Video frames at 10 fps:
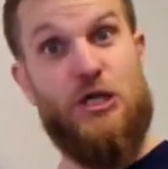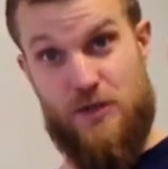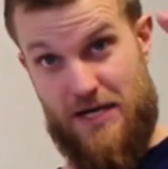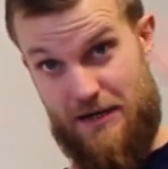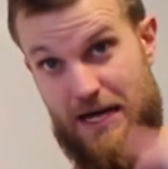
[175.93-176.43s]

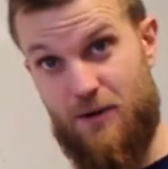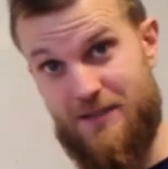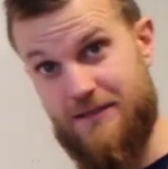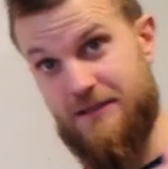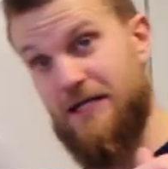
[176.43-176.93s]
You
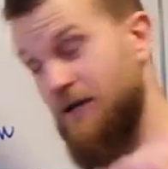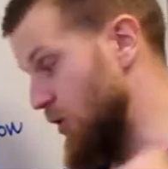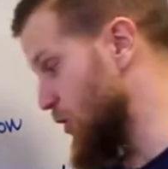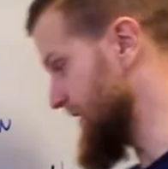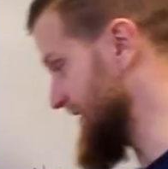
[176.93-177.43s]

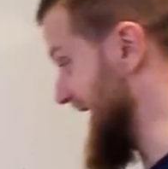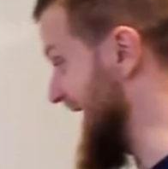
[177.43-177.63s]
download it,